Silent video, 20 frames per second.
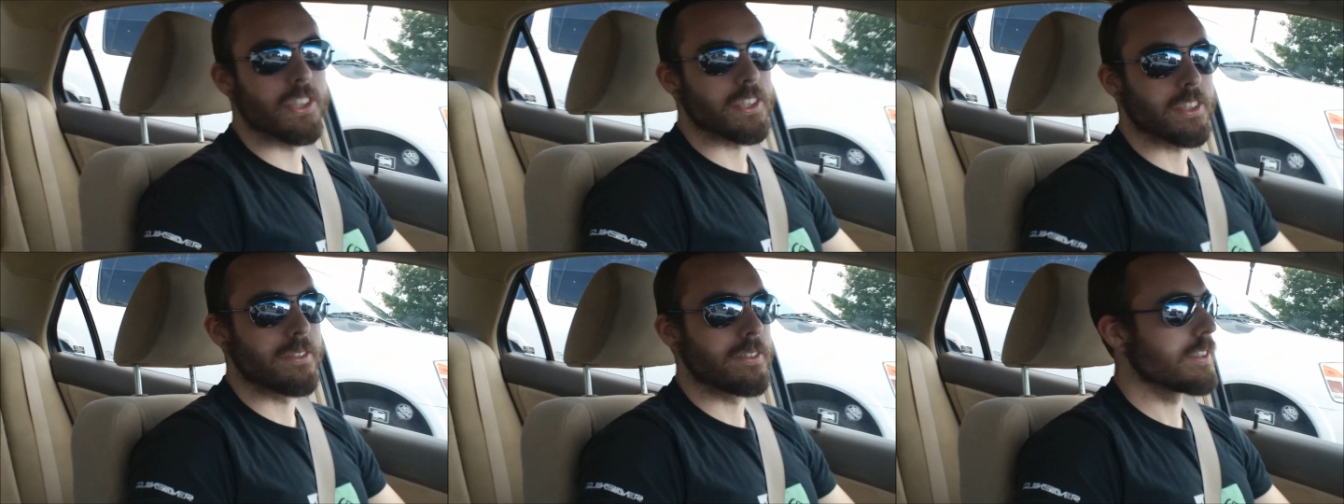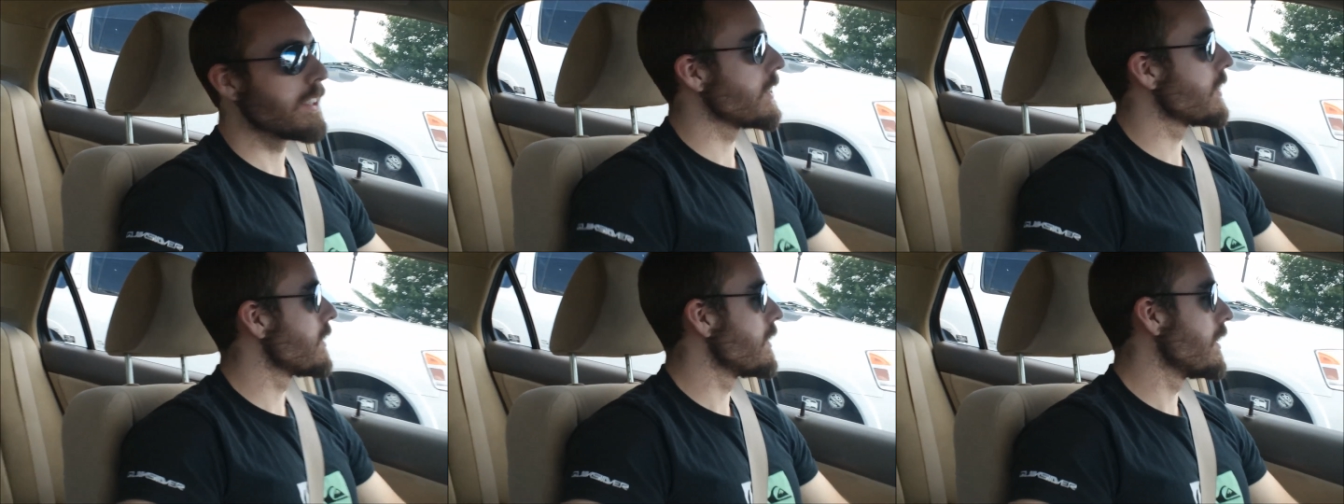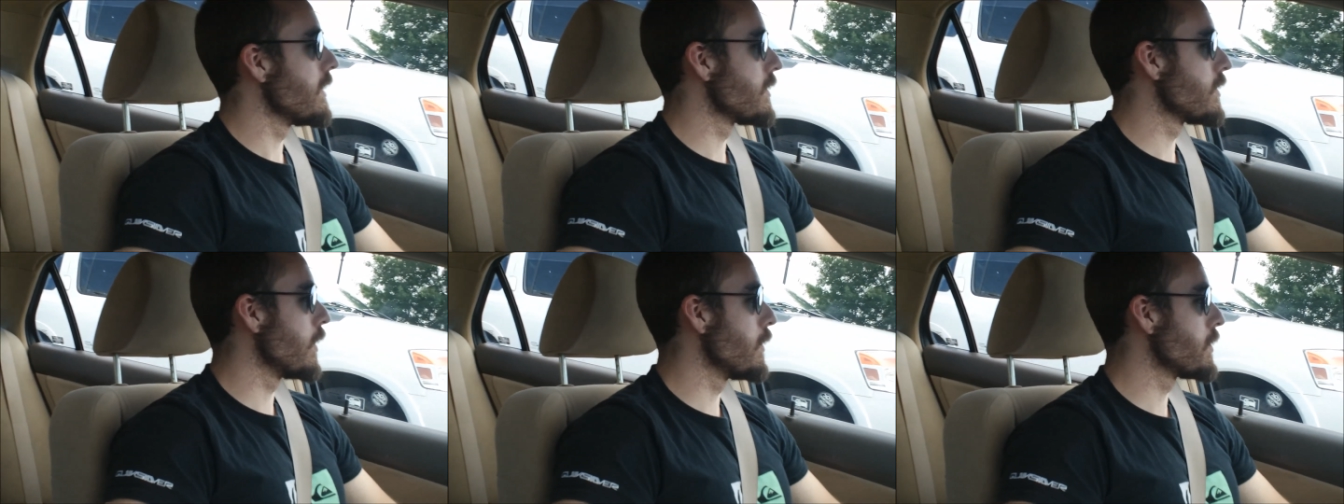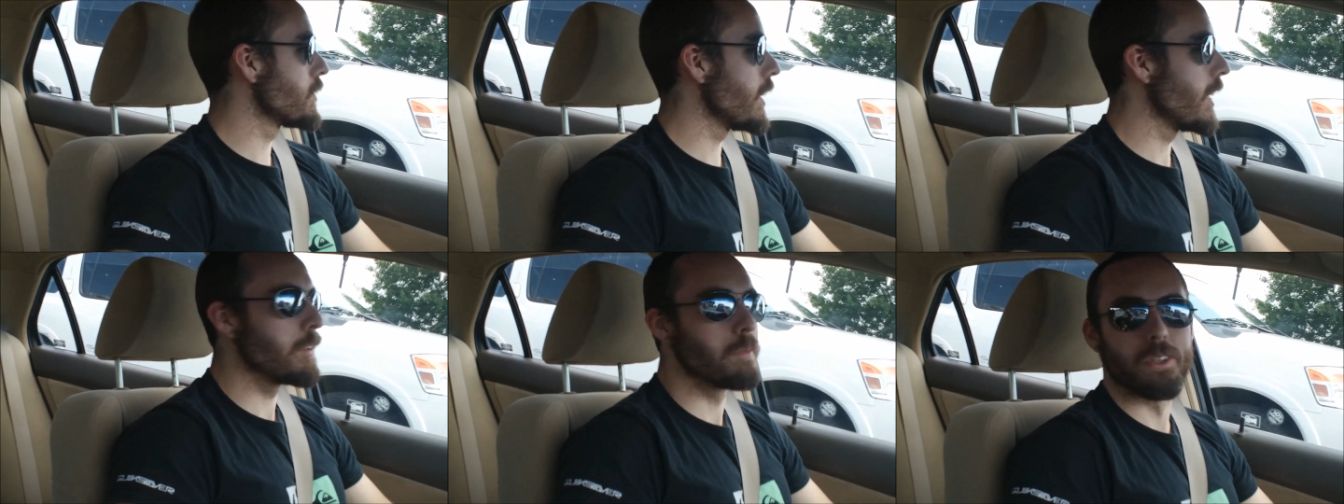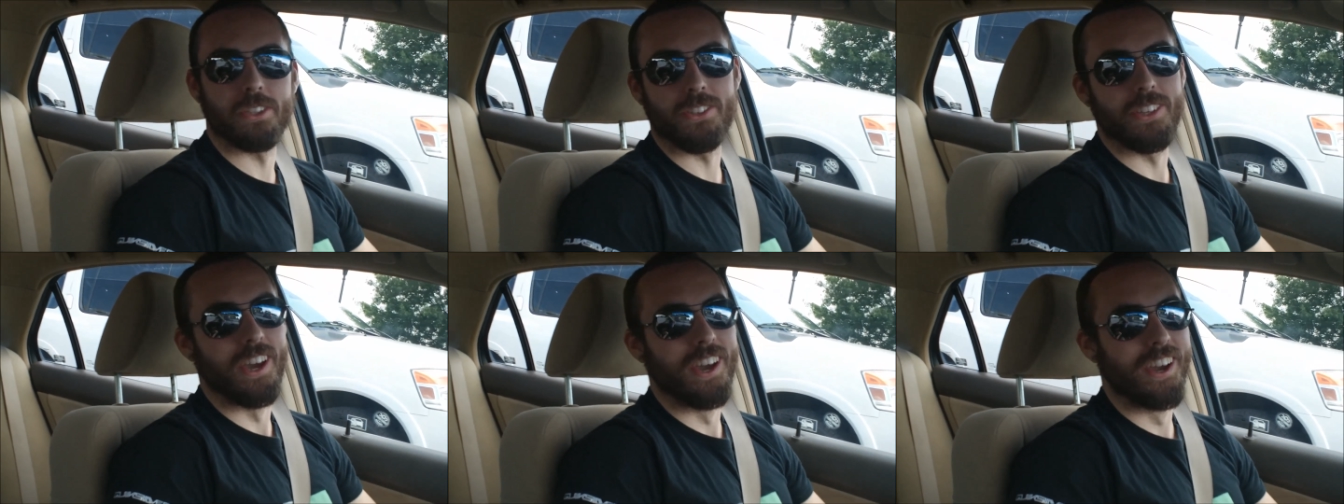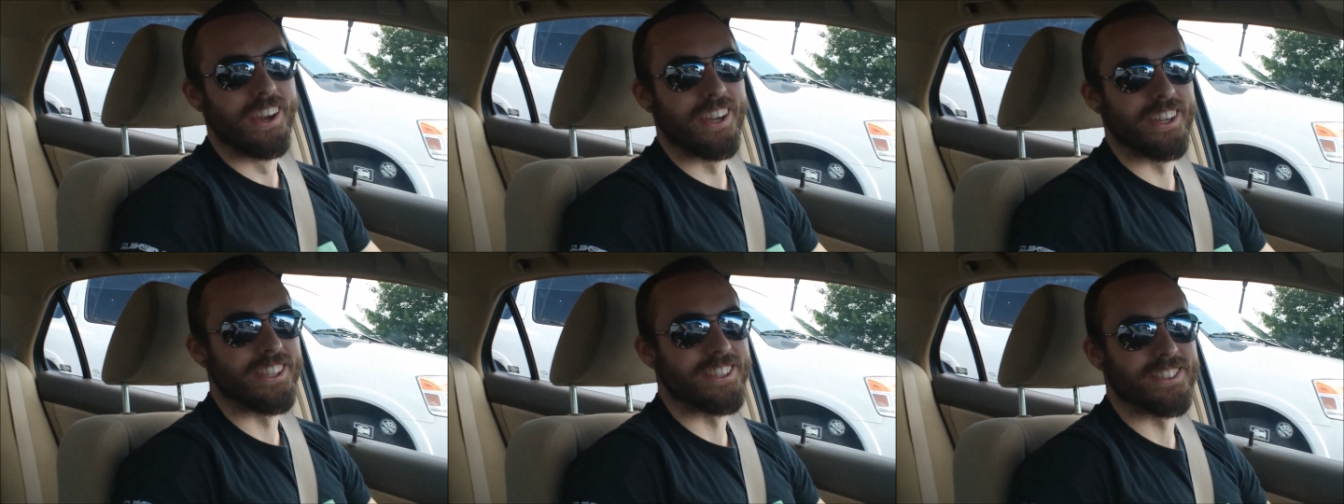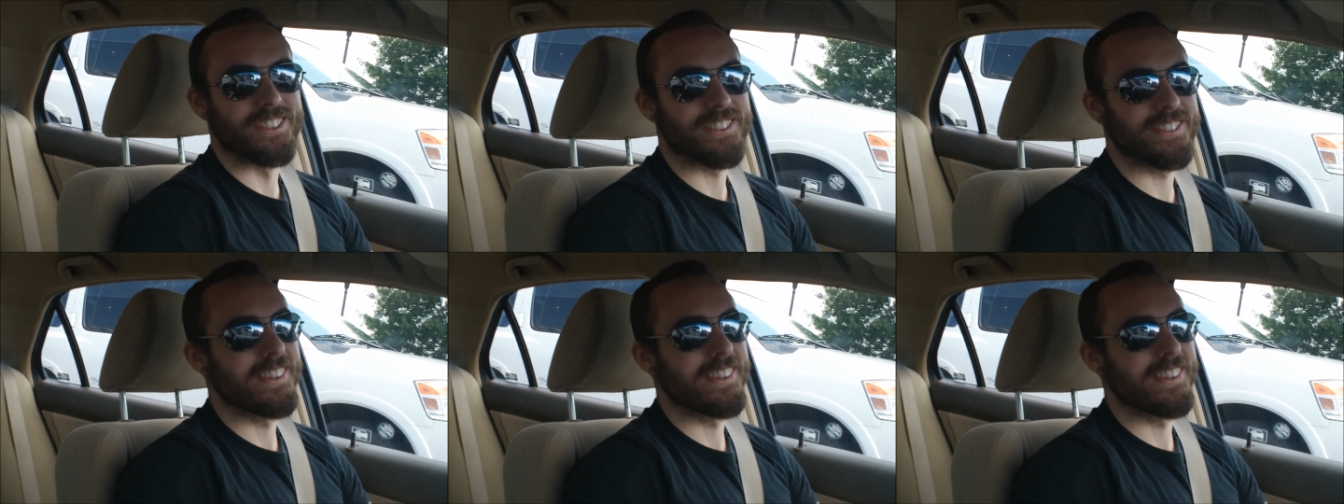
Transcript: just just associated with gains.